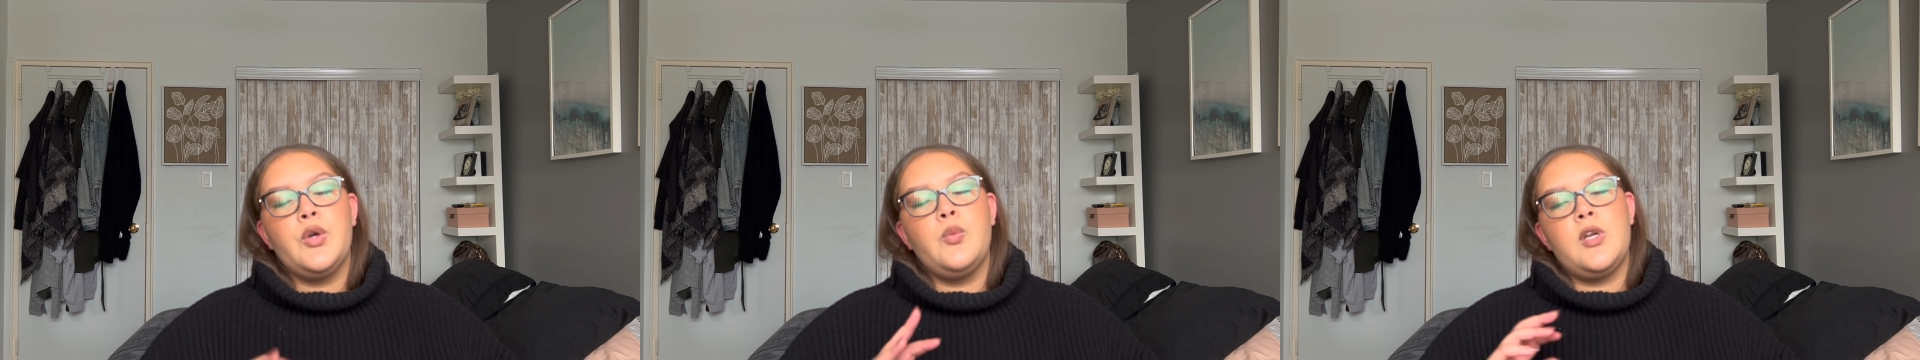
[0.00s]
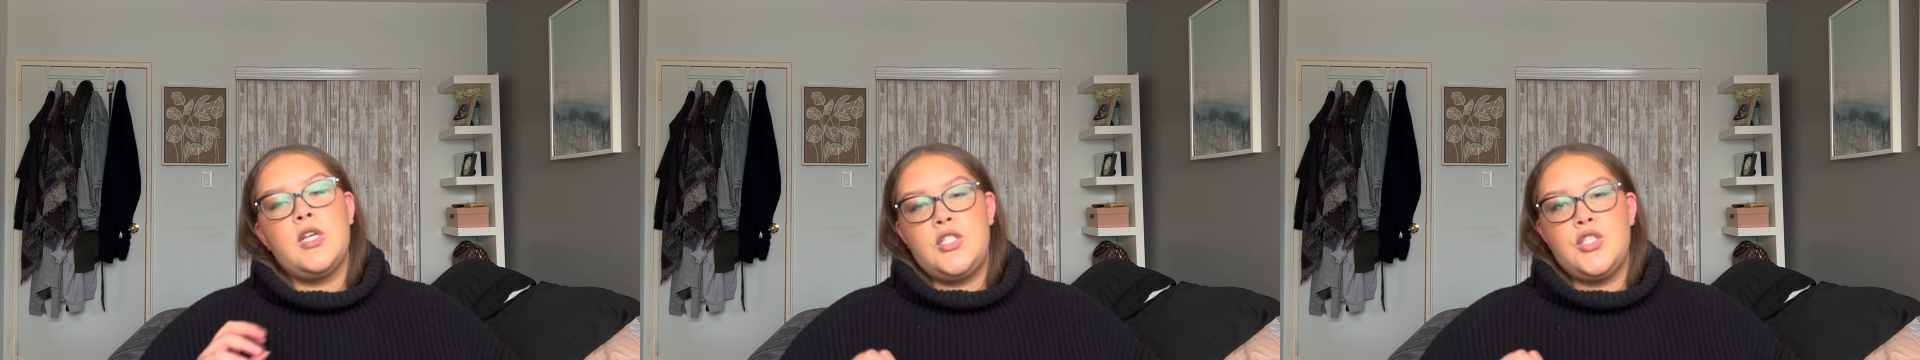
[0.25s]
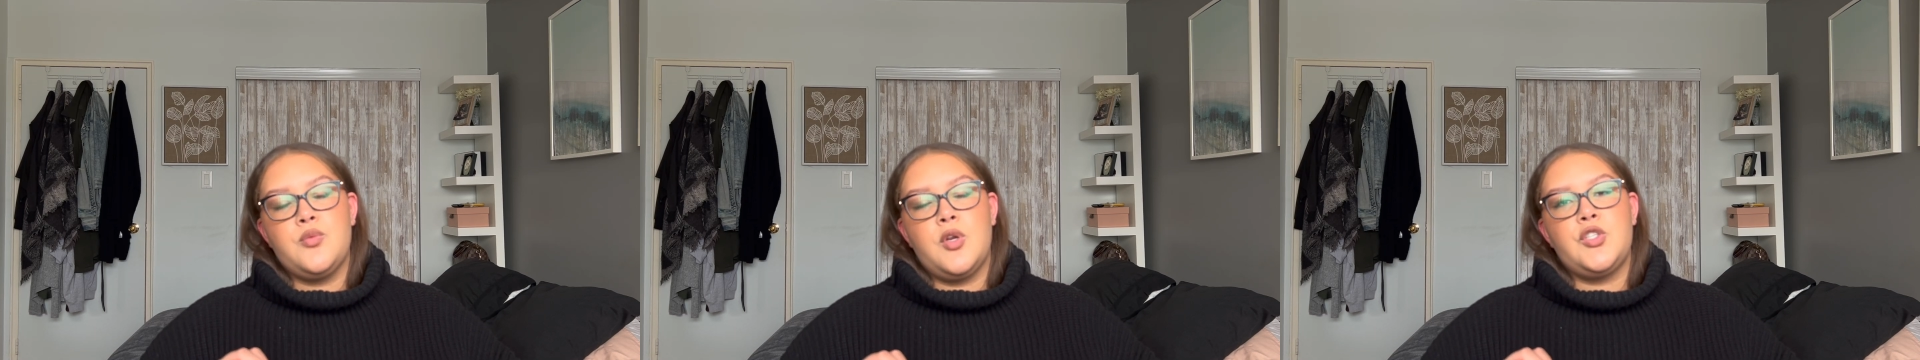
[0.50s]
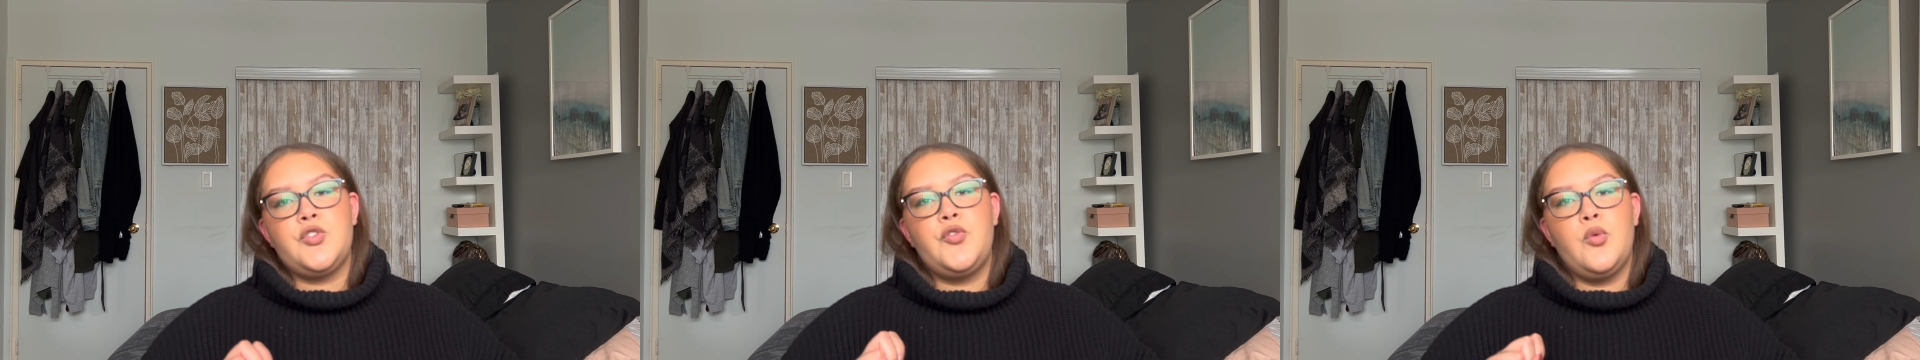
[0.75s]
when I do
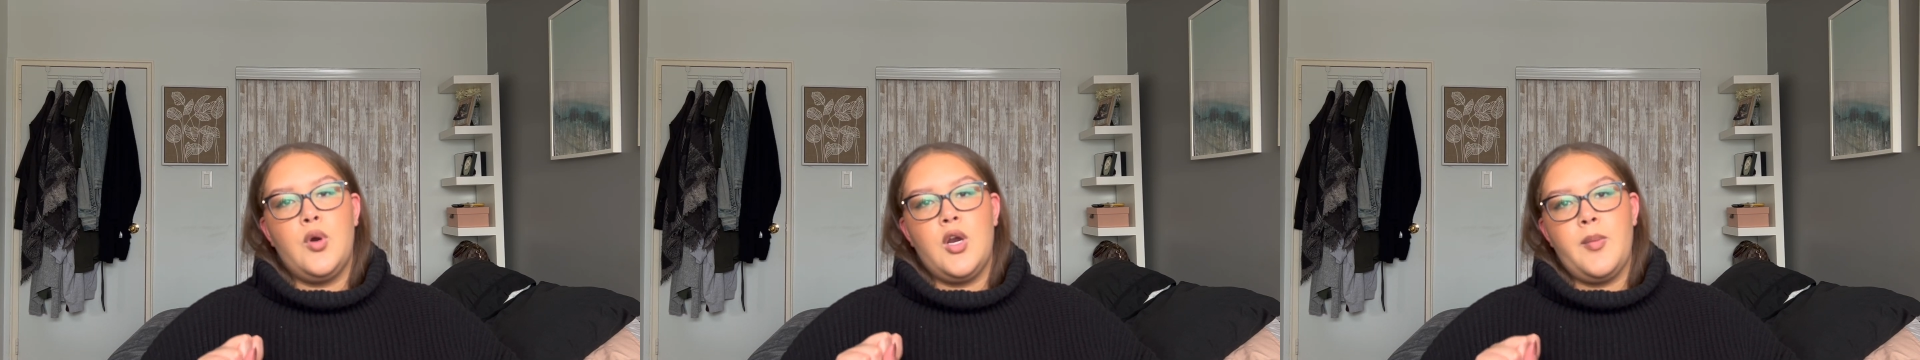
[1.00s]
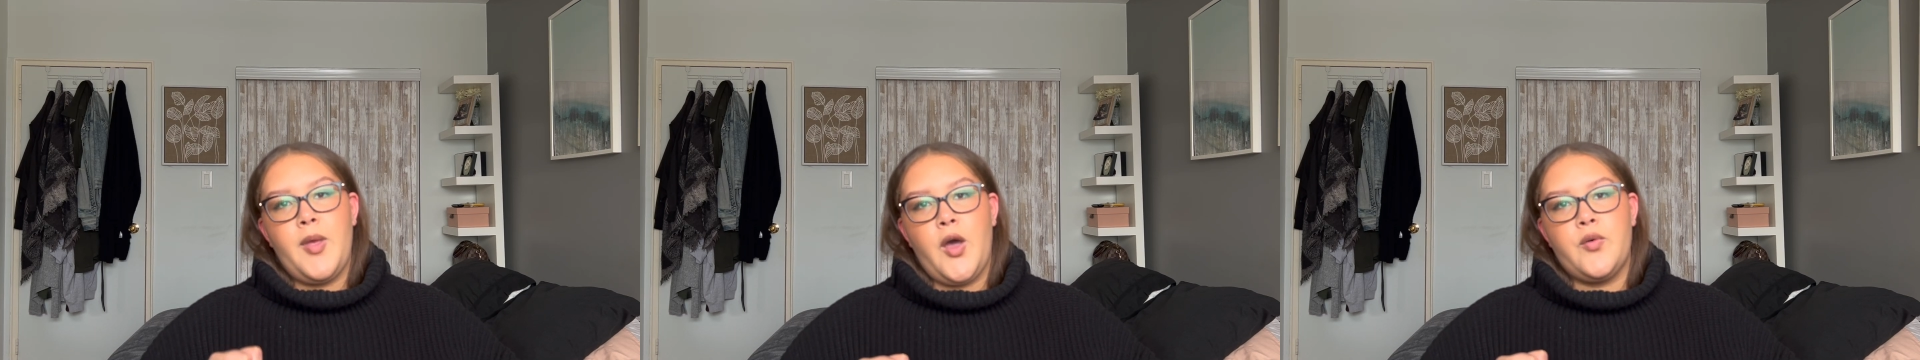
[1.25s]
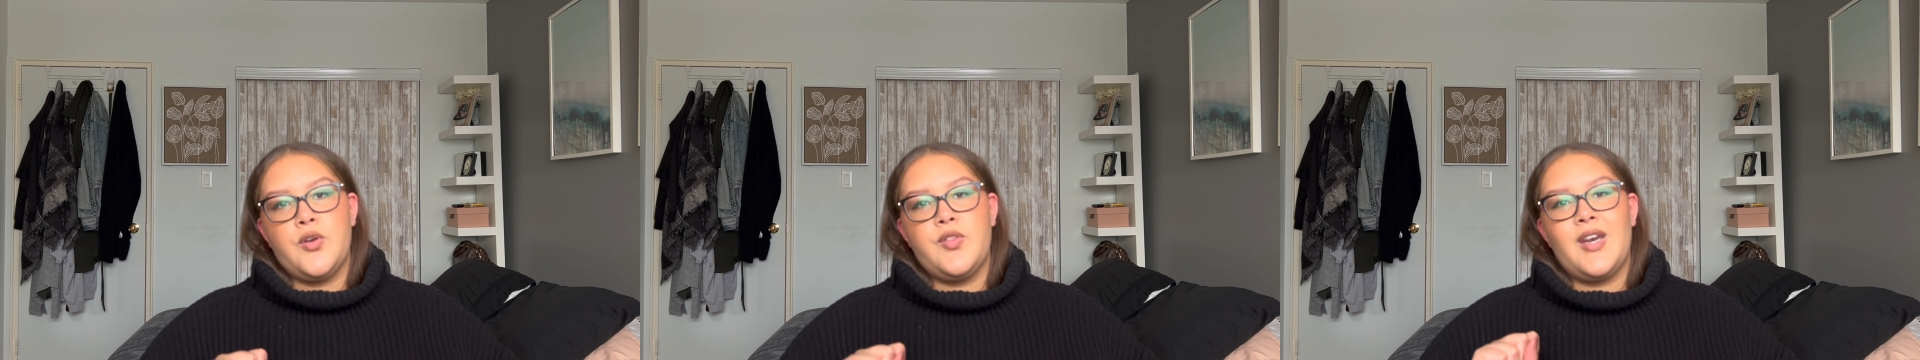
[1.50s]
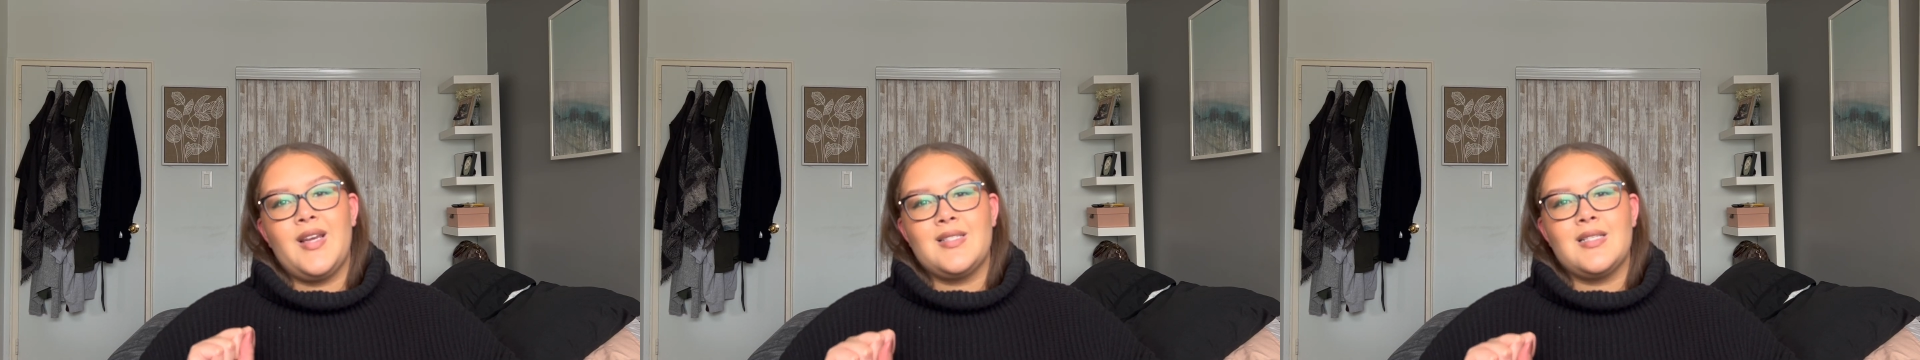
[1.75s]
reach for a powder
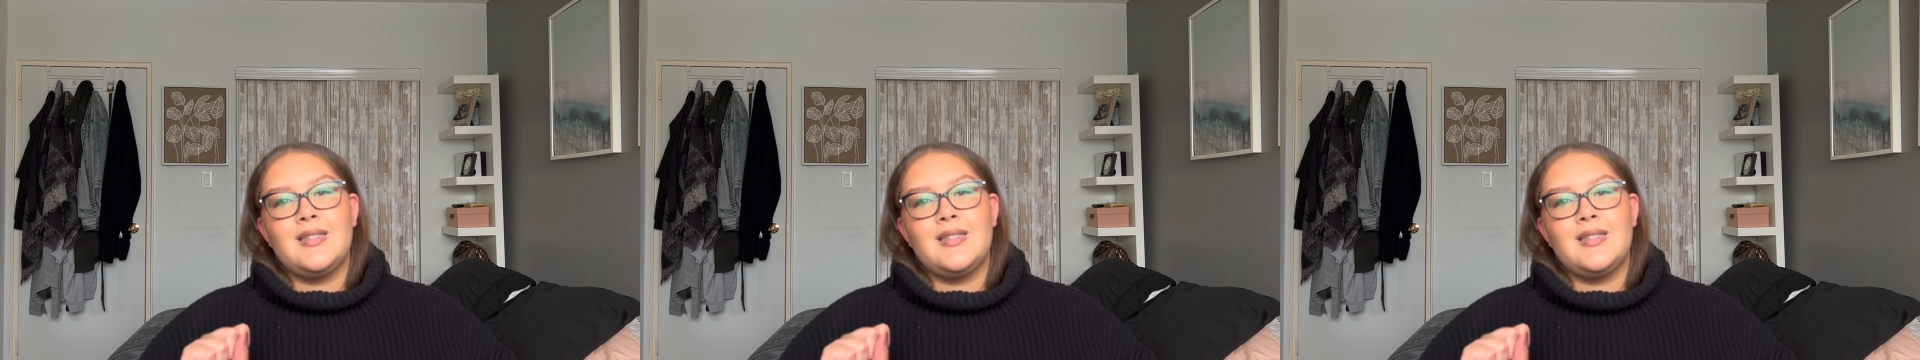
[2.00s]
that has a